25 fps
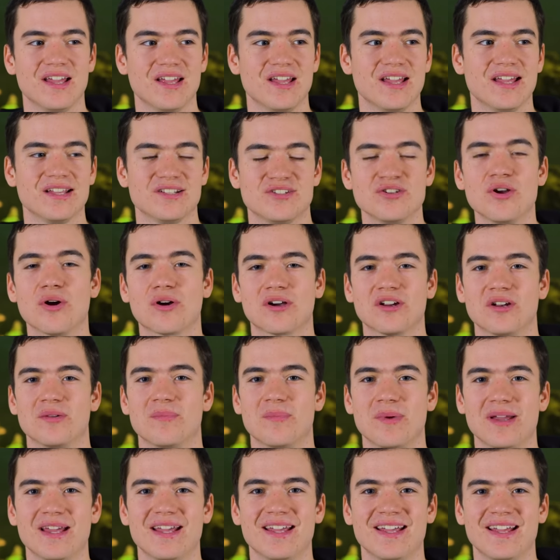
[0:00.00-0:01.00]
it's not going to
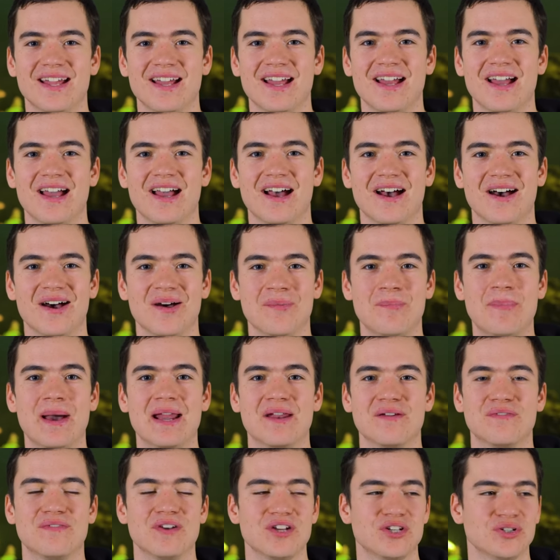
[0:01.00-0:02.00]
be
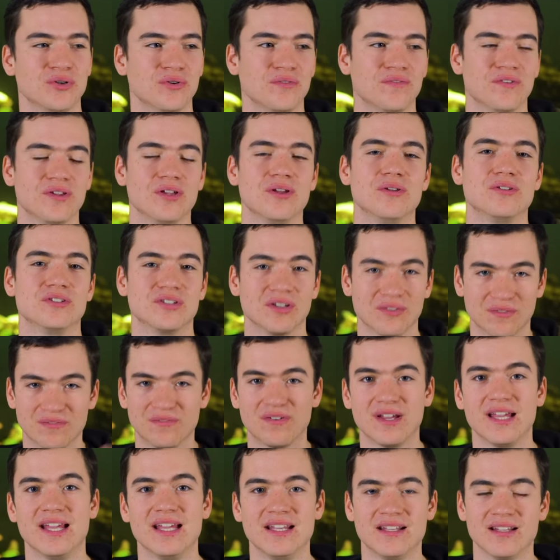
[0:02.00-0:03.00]
beneficial for you to
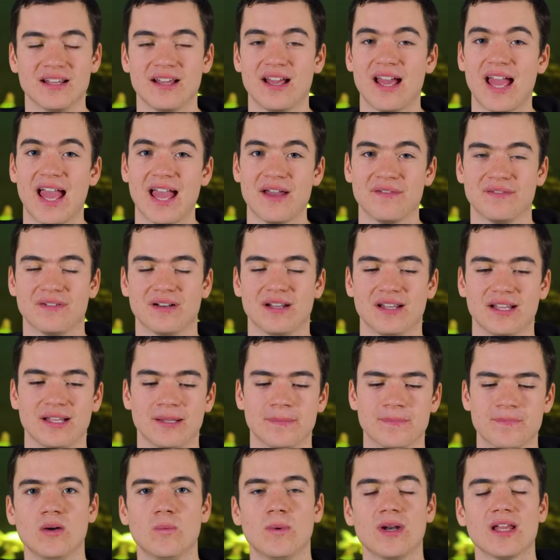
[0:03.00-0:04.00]
feed
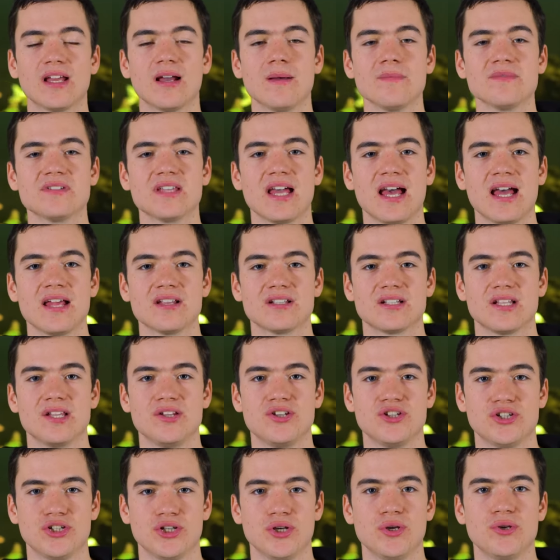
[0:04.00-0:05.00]
heavily. When it comes to actually
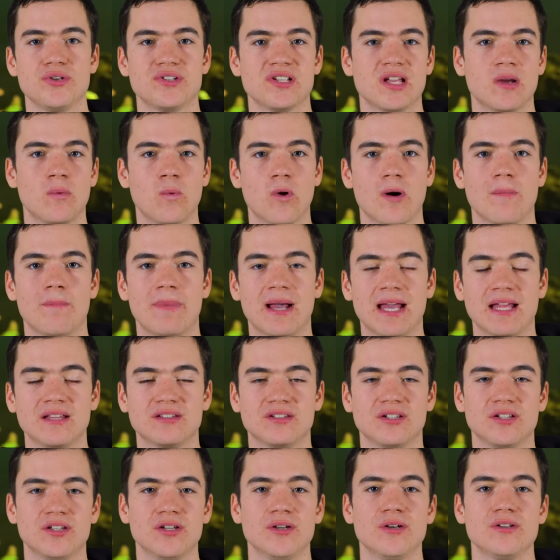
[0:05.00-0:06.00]
choosing what bait
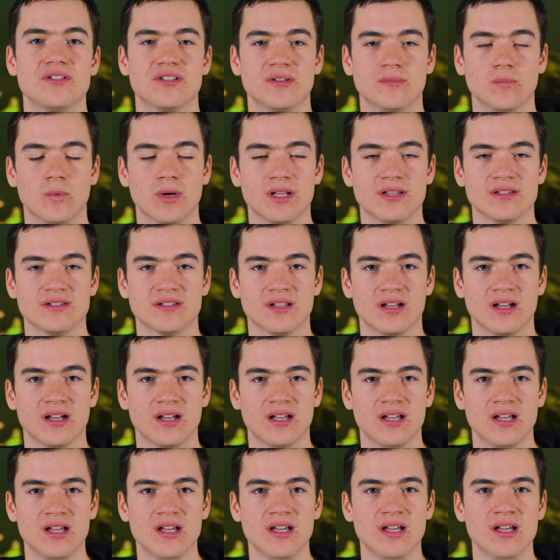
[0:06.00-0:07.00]
to use in
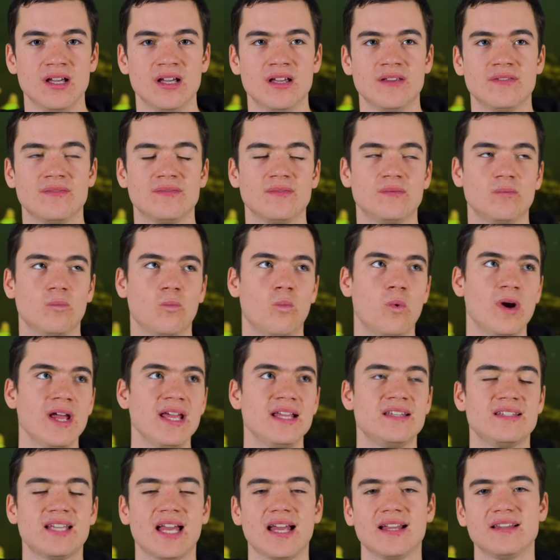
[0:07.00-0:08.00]
winter,
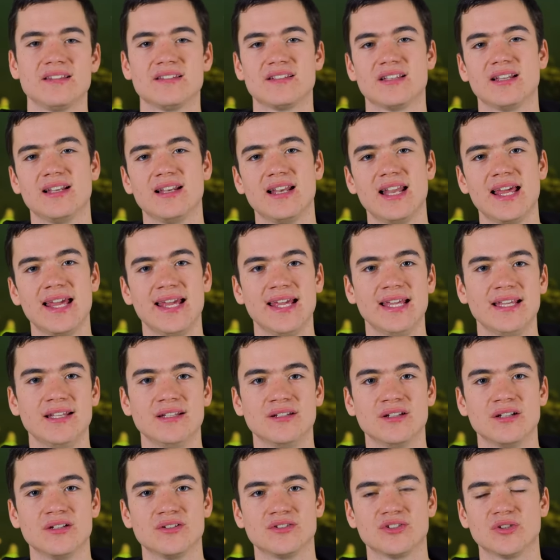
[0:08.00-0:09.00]
we tend to lean